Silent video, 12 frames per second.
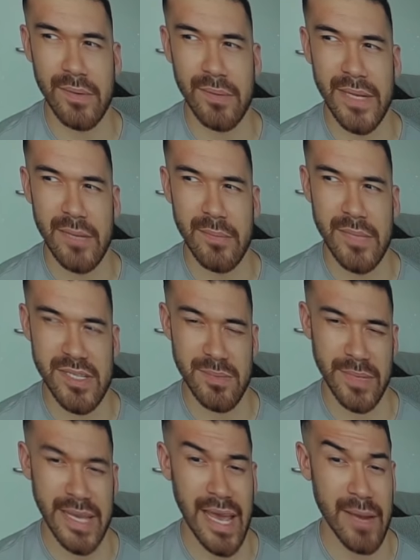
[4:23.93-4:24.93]

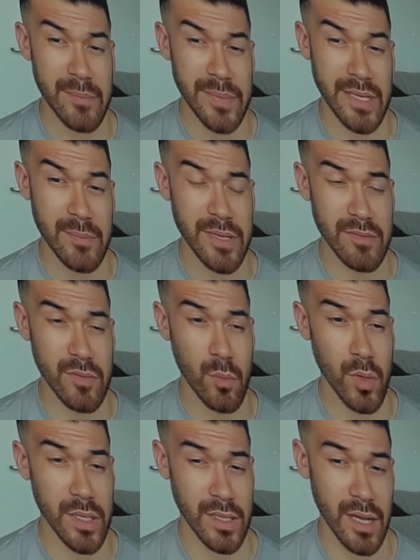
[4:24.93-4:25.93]
Minimalism can be a bit of a
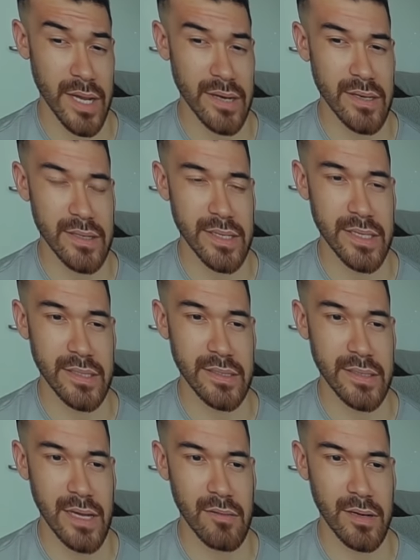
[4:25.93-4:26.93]
one-liner
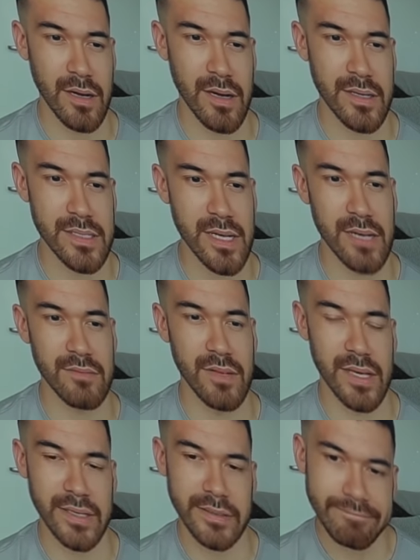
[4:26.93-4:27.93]
in that regard. It's kind of
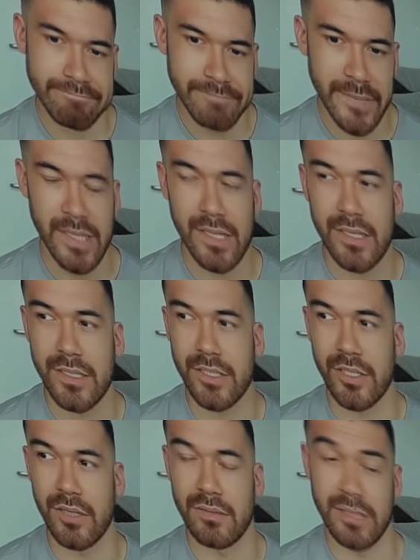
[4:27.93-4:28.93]
like,
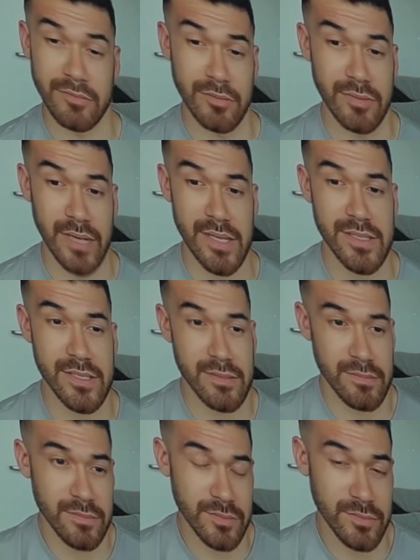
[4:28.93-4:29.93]
you know, live with
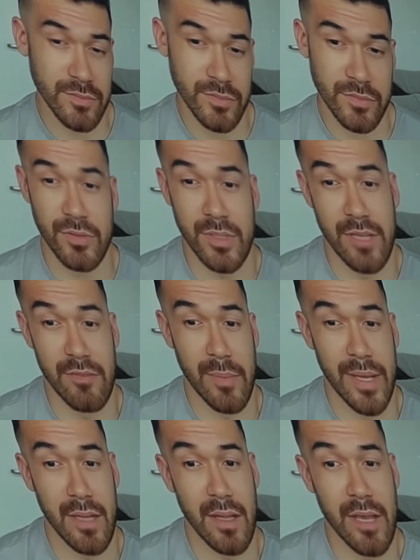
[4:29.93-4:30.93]
less, live a
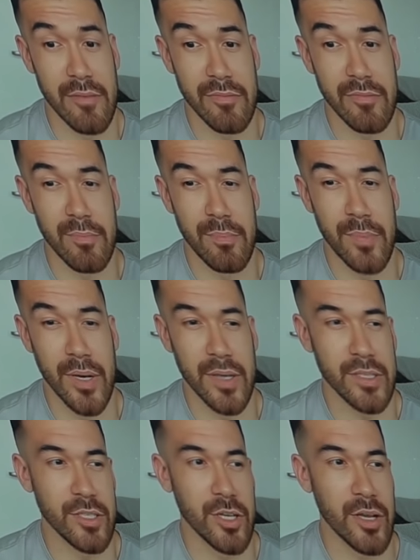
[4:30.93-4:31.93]
better life.
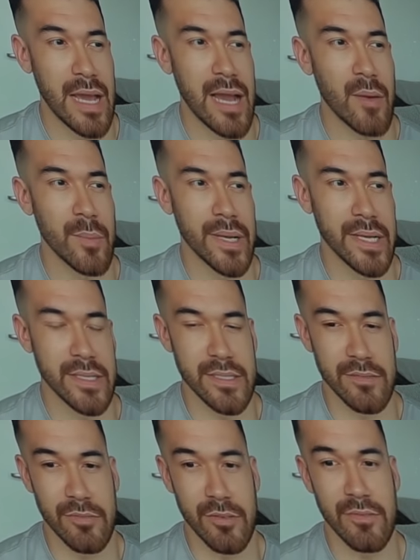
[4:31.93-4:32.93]
But you know, right. How many
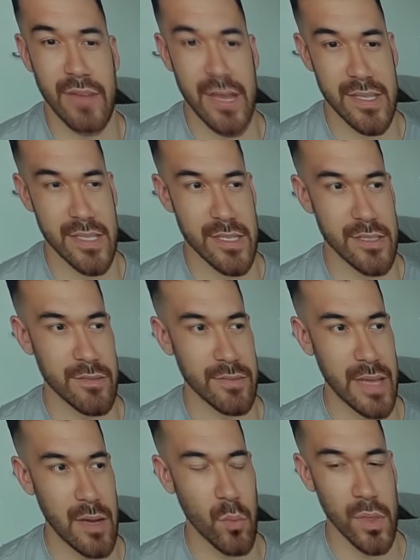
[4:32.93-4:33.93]
different facets of
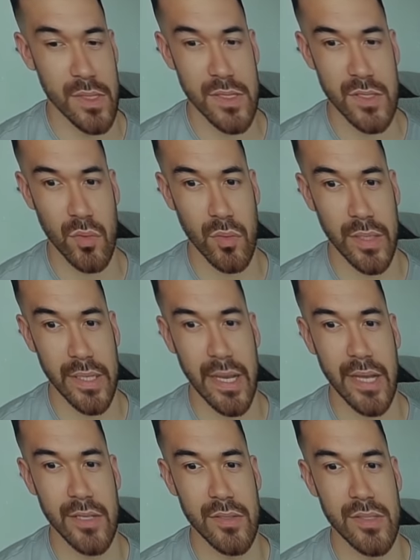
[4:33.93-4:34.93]
that one story can you